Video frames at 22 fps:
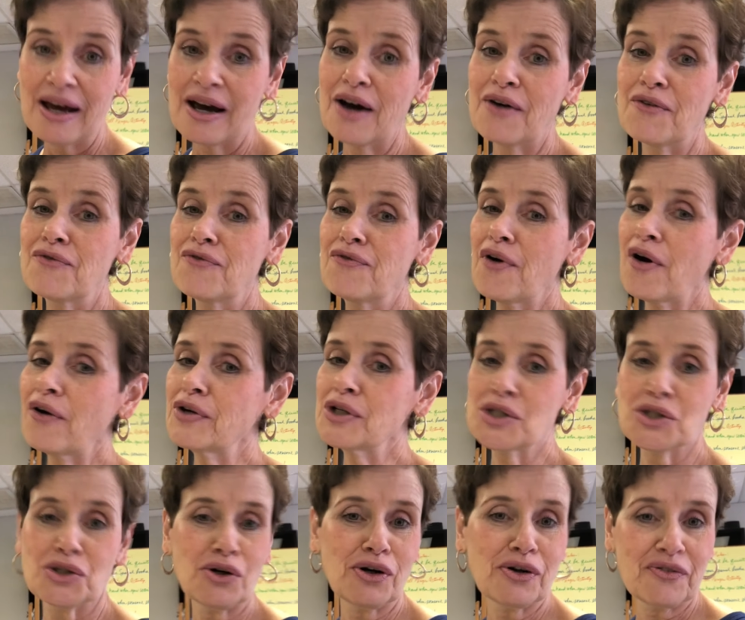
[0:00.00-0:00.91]
a very
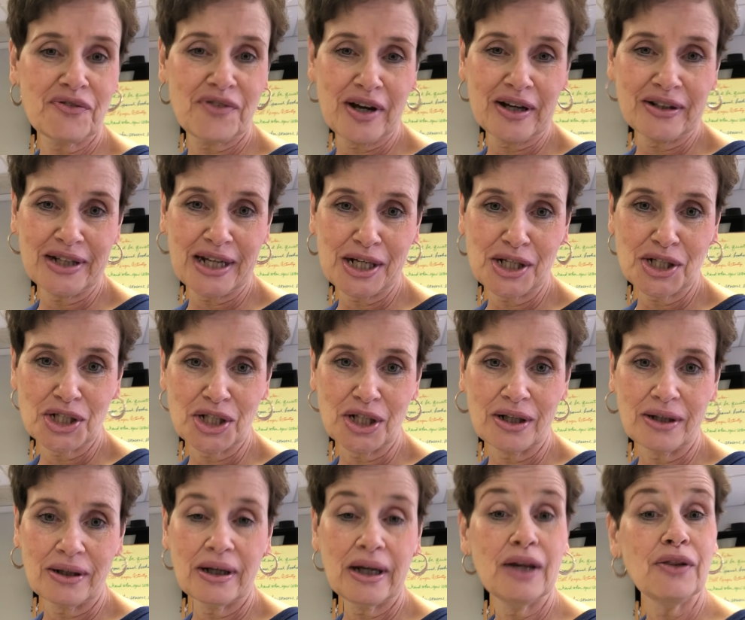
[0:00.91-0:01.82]
strong
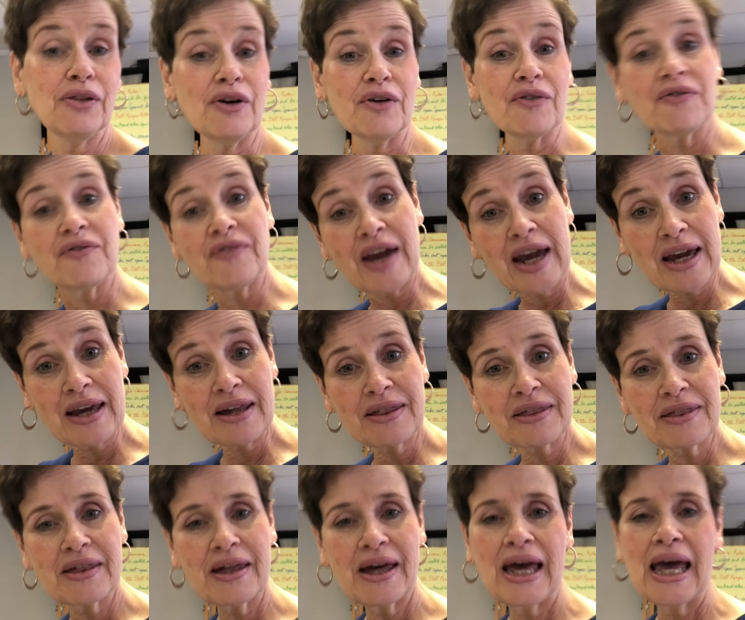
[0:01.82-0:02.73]
foundation in their
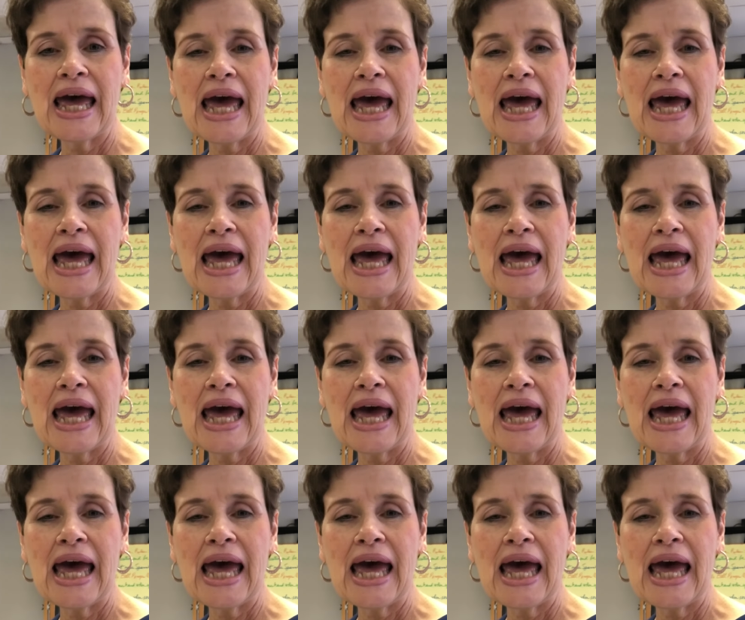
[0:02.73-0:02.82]
faith